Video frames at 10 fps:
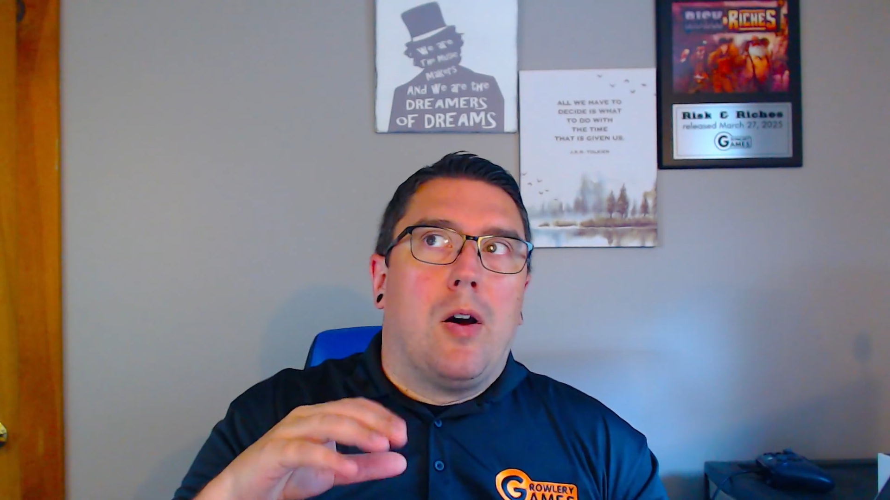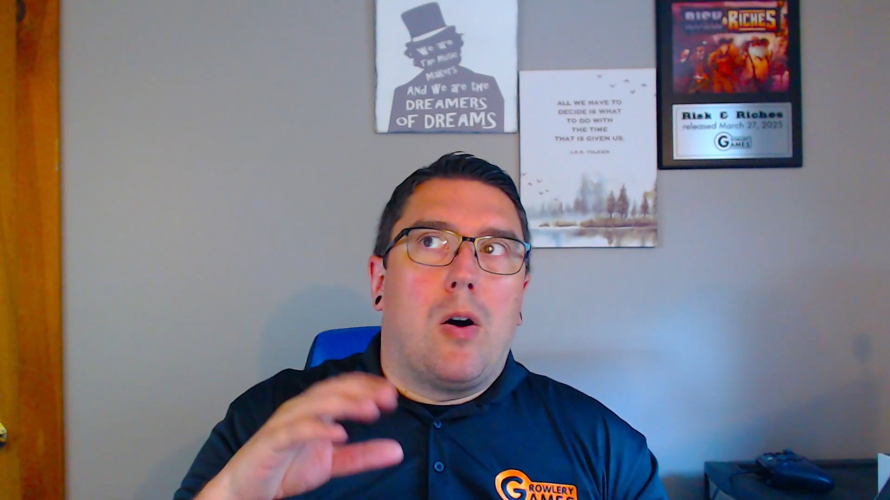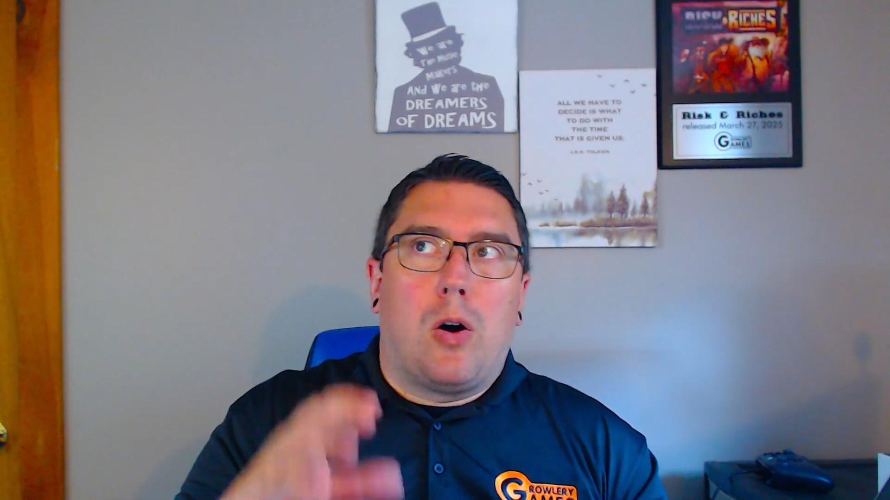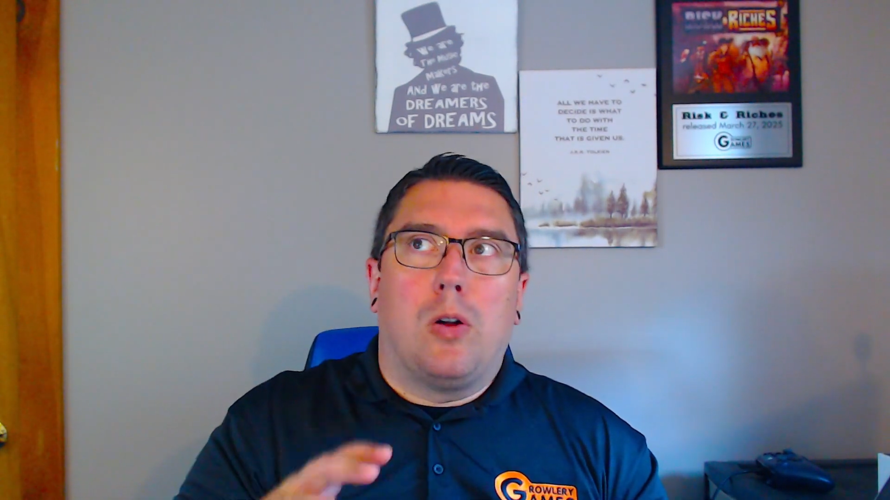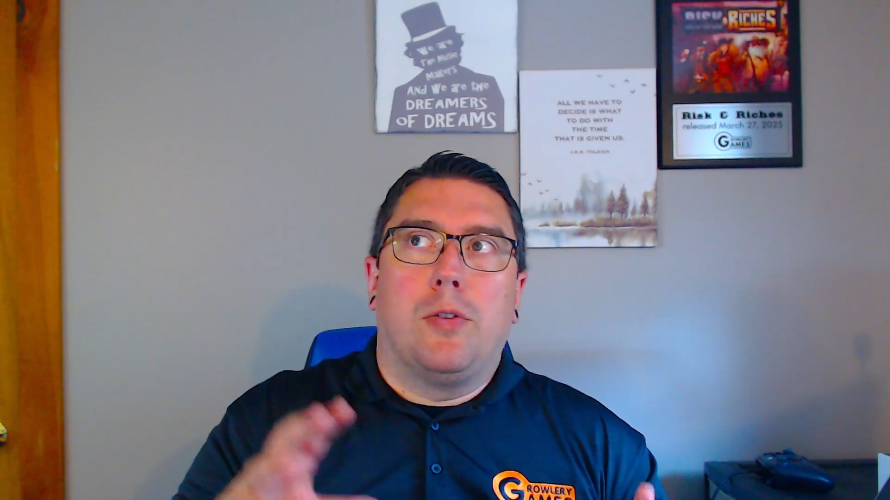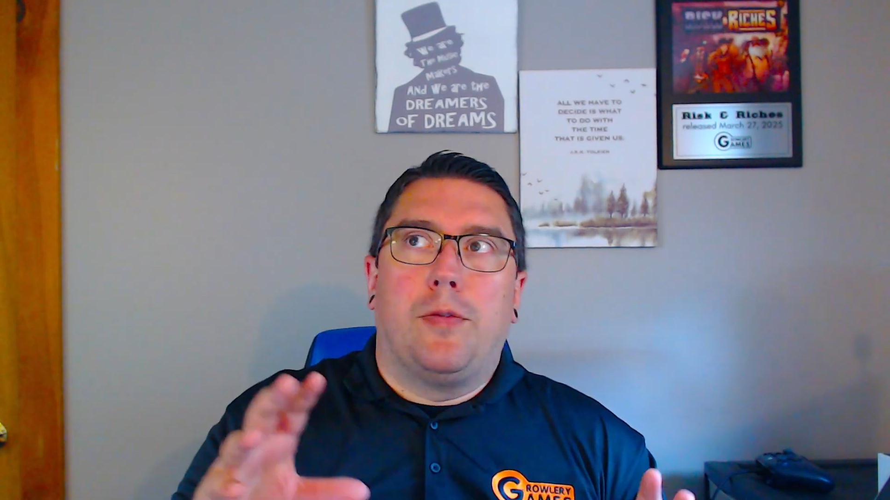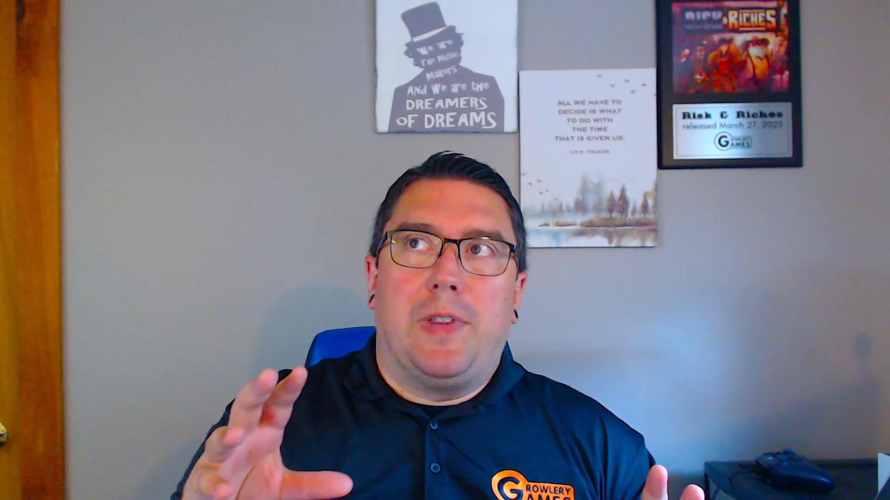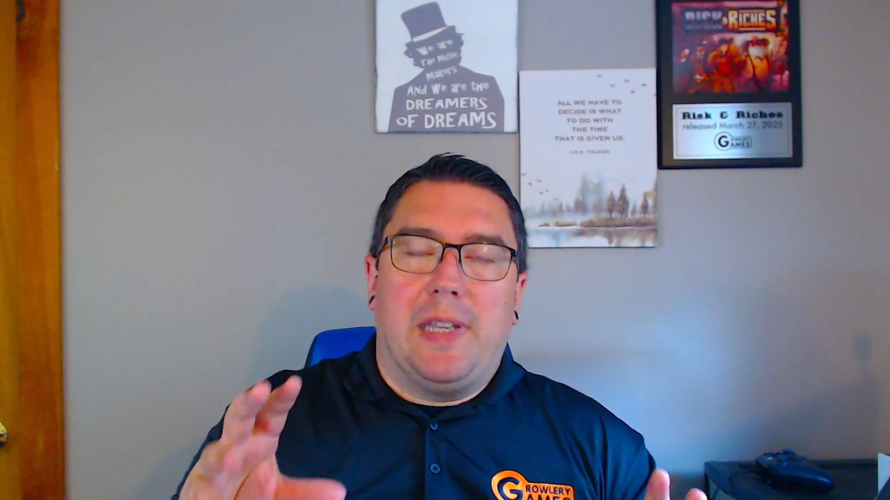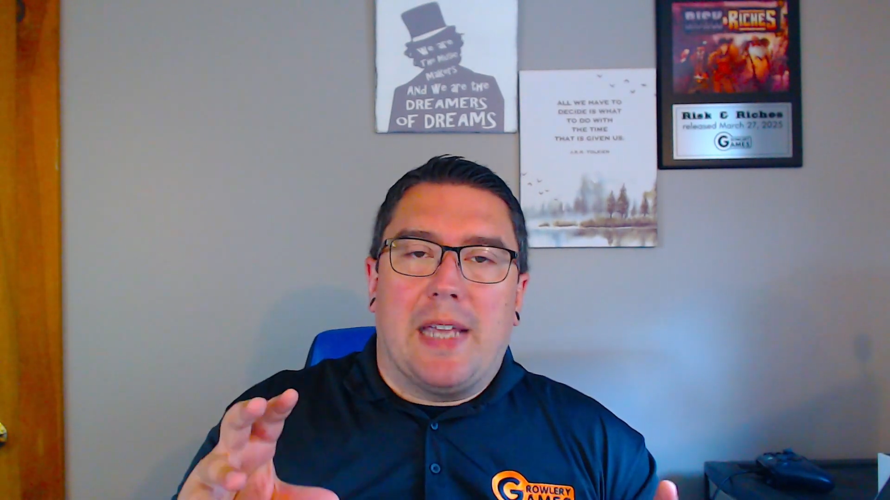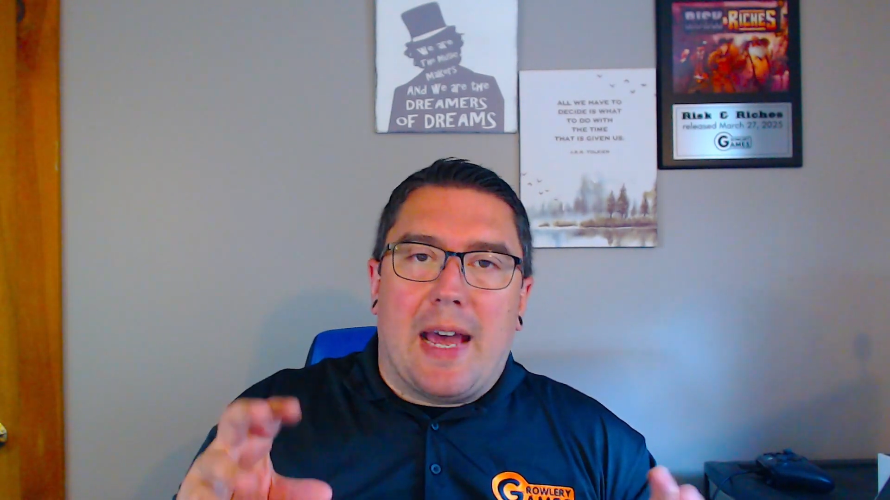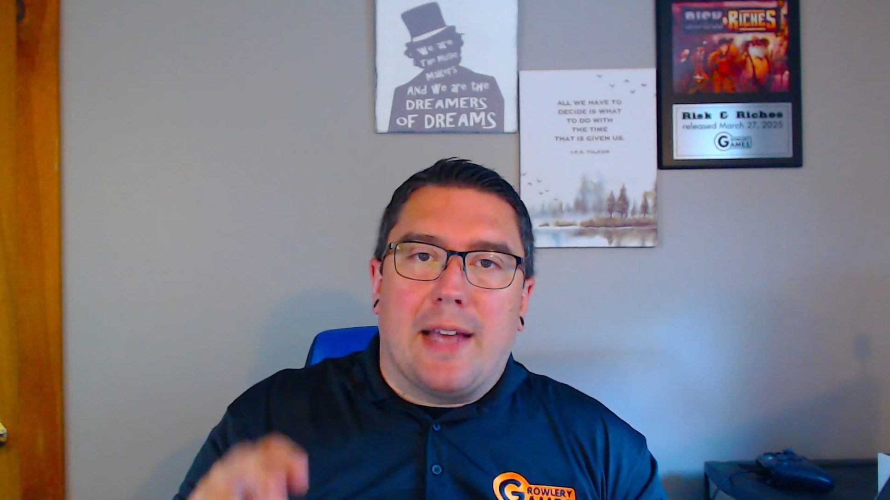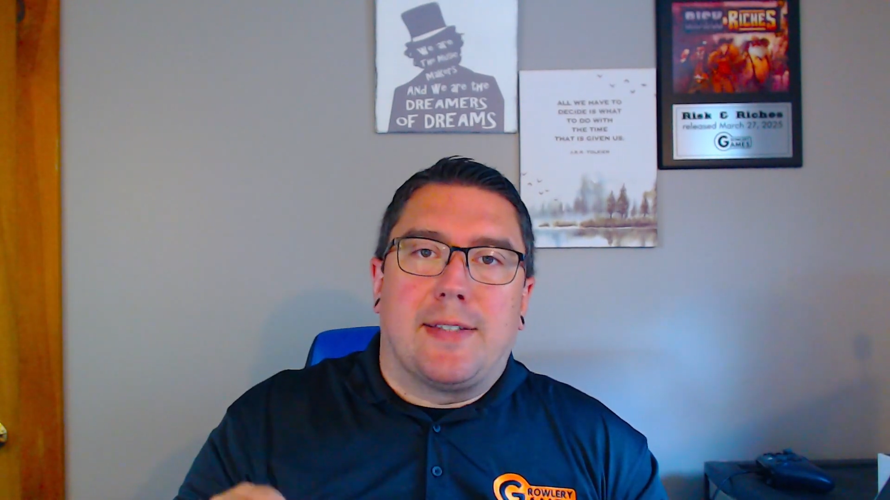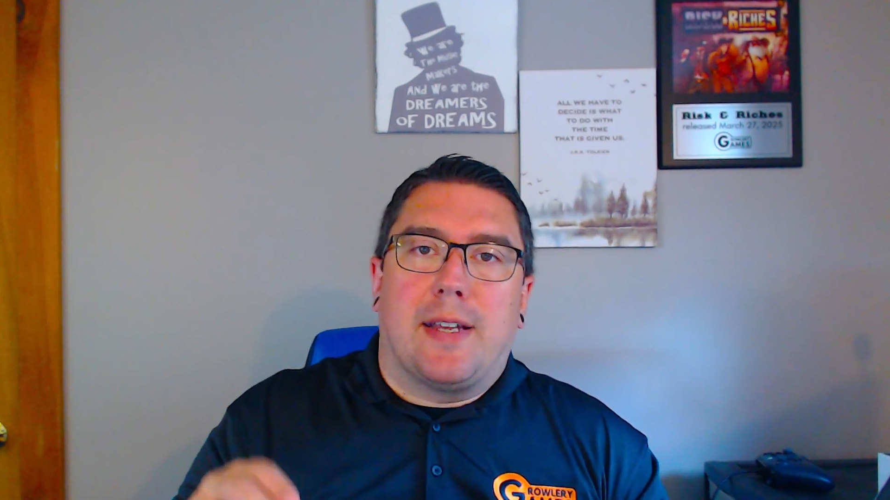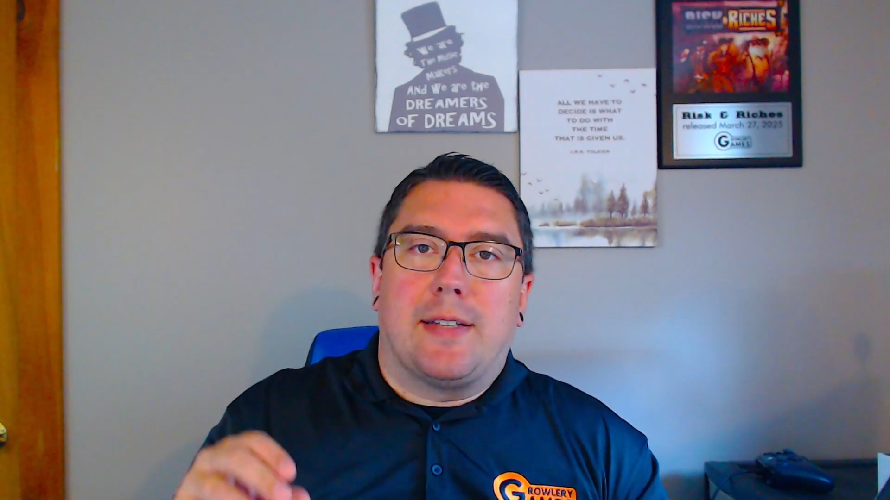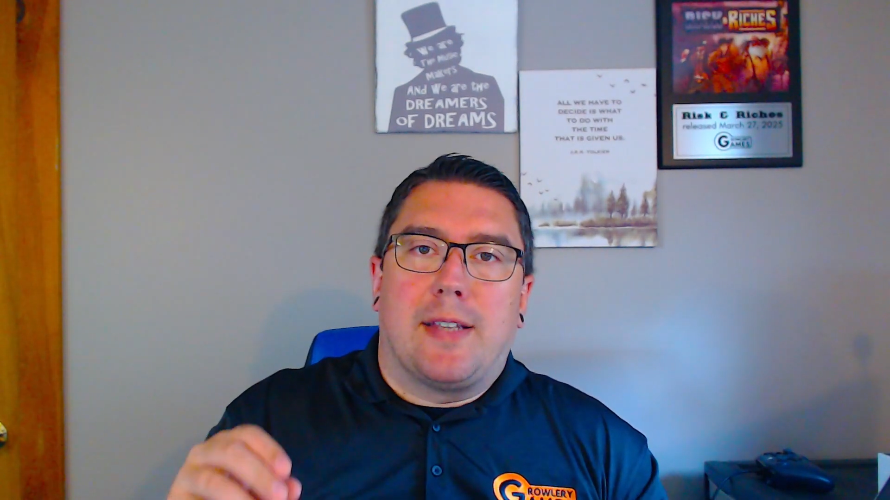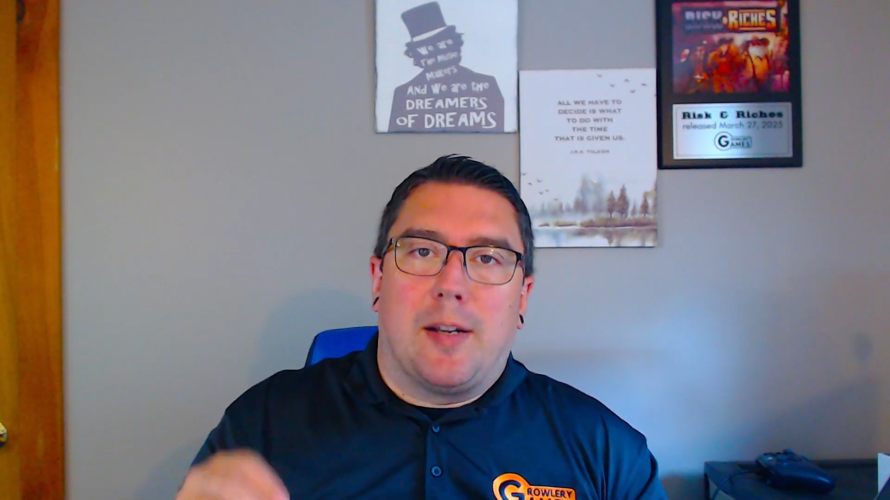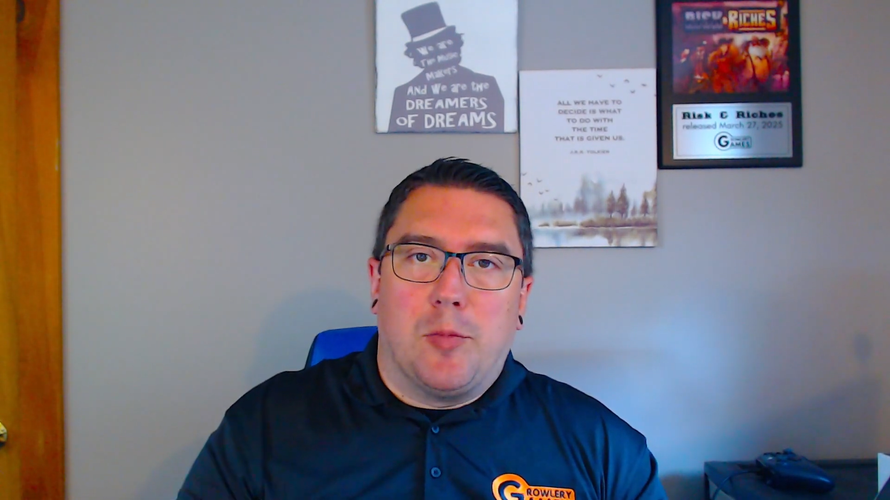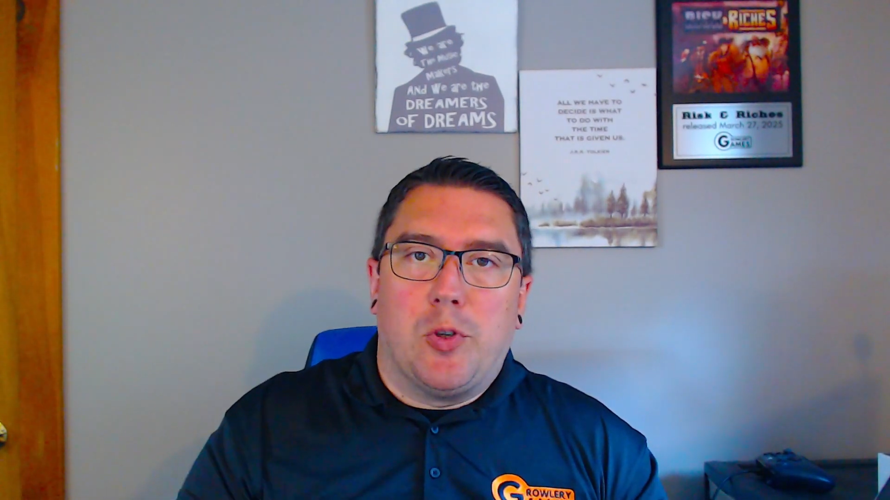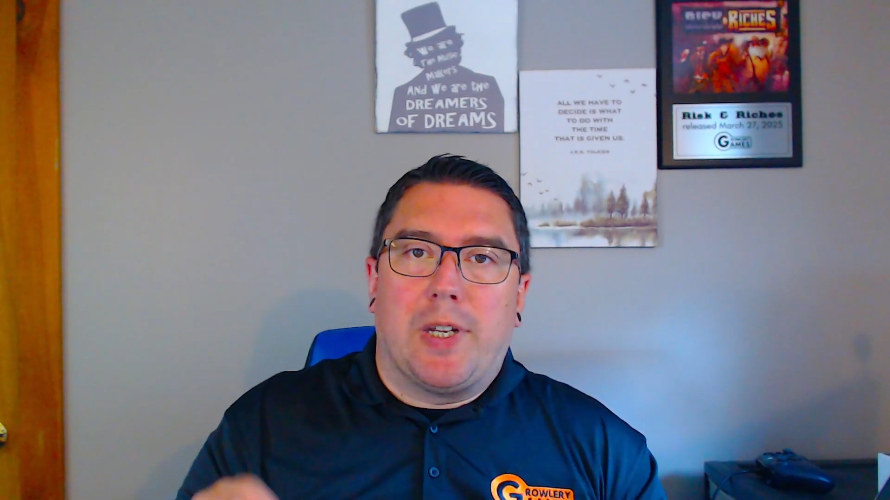all of the assets that I'm